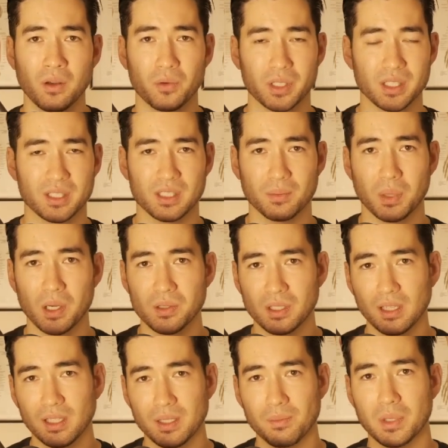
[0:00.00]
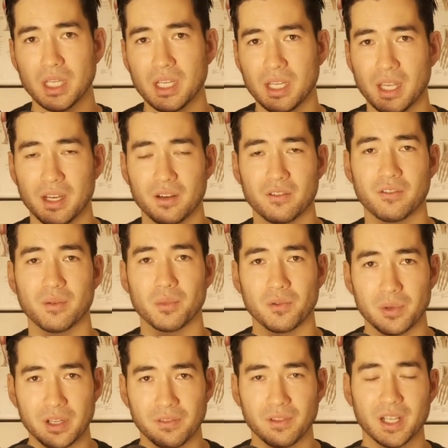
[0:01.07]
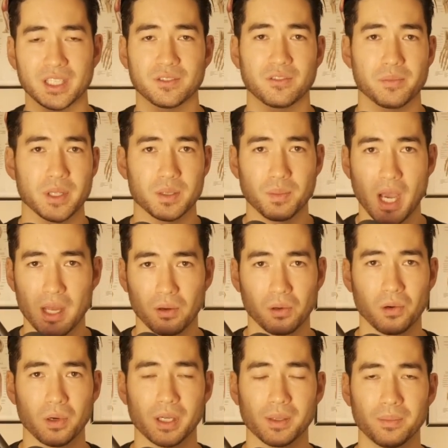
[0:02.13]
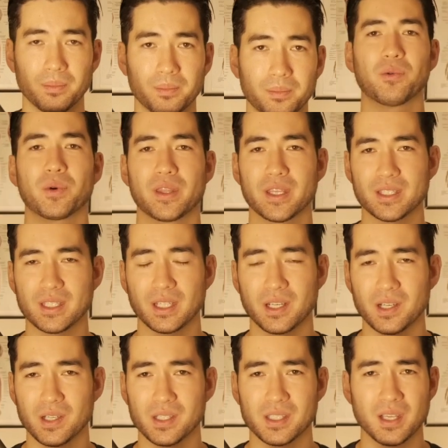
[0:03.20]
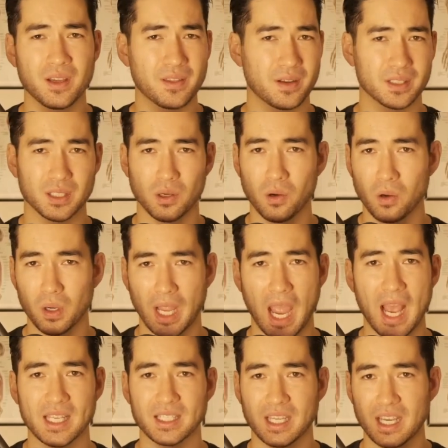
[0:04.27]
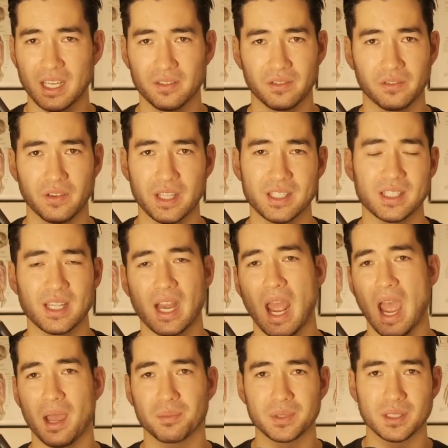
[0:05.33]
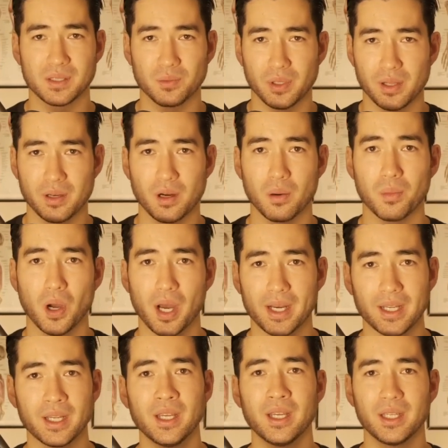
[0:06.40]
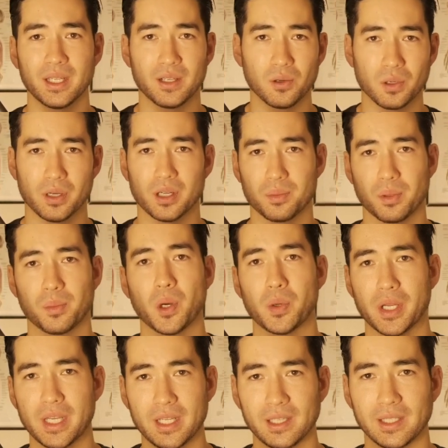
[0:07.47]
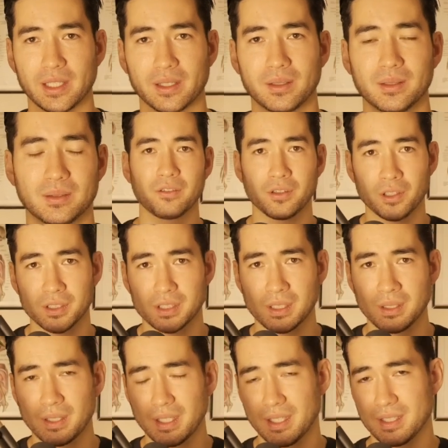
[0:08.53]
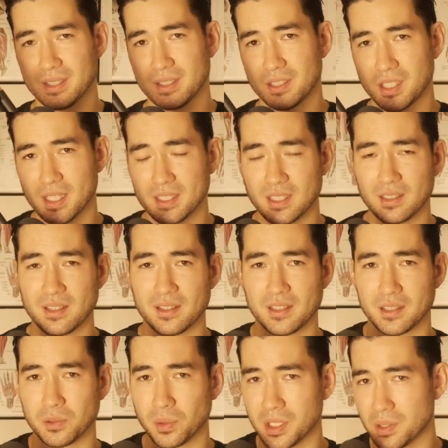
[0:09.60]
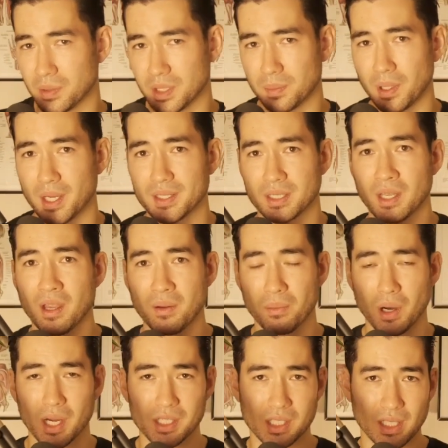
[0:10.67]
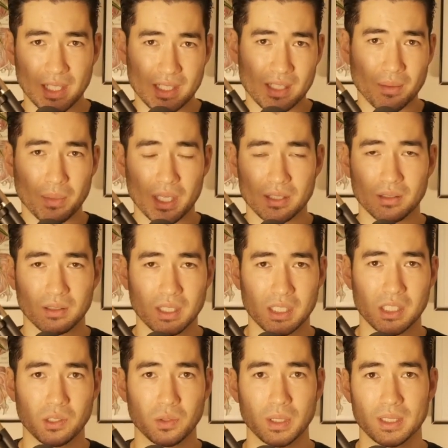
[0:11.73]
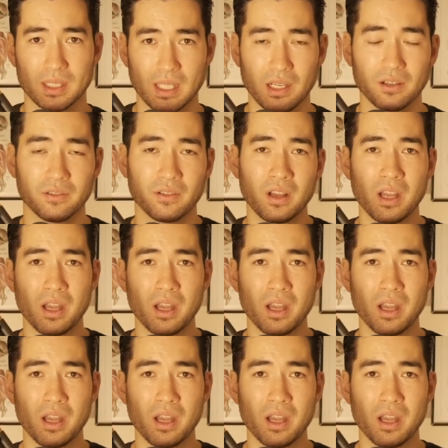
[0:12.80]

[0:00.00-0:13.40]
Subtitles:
which is supposedly mediated from a reflex from the spinal cord. And when this occurs, there's a whole cascade of events that happens within our body in order to promote healing. First, it is suggested that the twitch response modulates the muscle tissue itself